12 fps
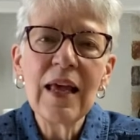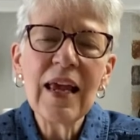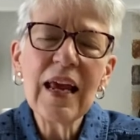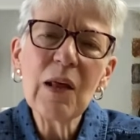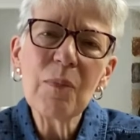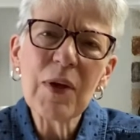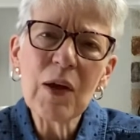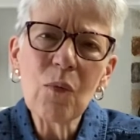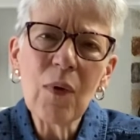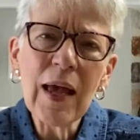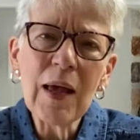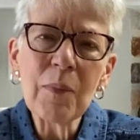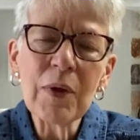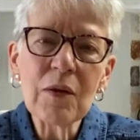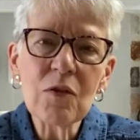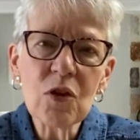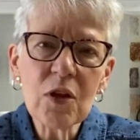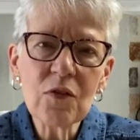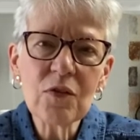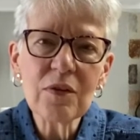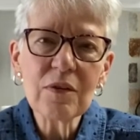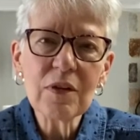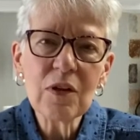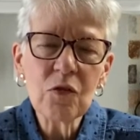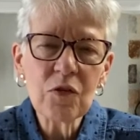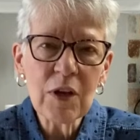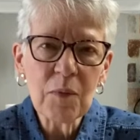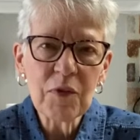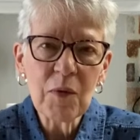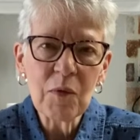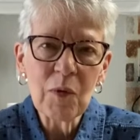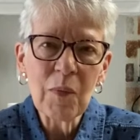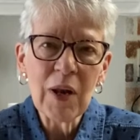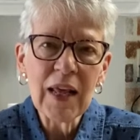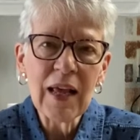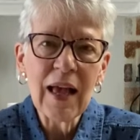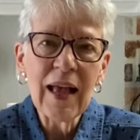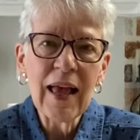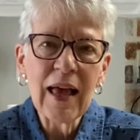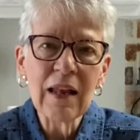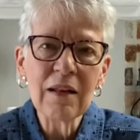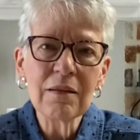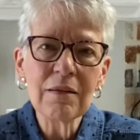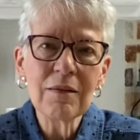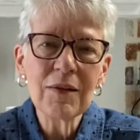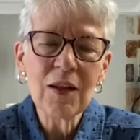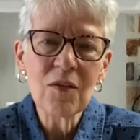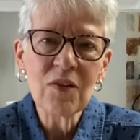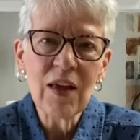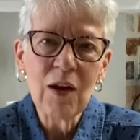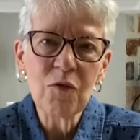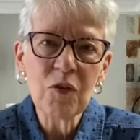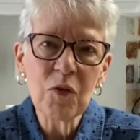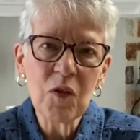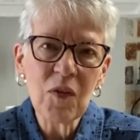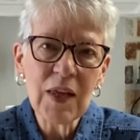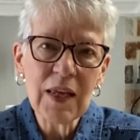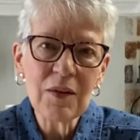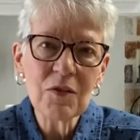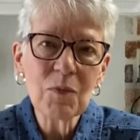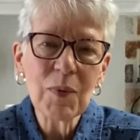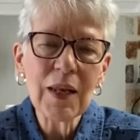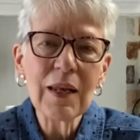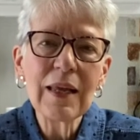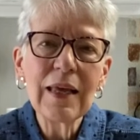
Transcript: in a big way, but it just used up some of the money I had set aside for other things. But